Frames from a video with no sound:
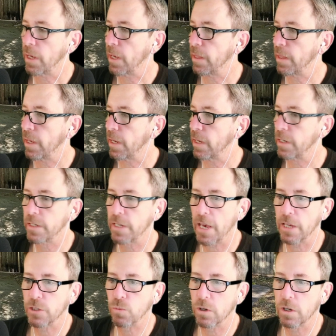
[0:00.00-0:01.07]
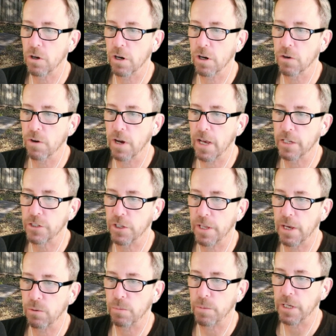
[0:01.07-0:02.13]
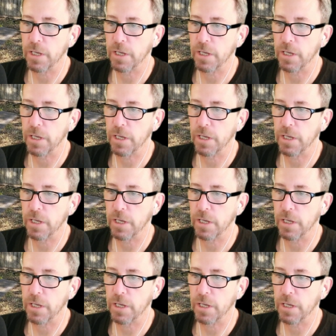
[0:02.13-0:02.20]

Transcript: And then a detached 1-car garage, and that would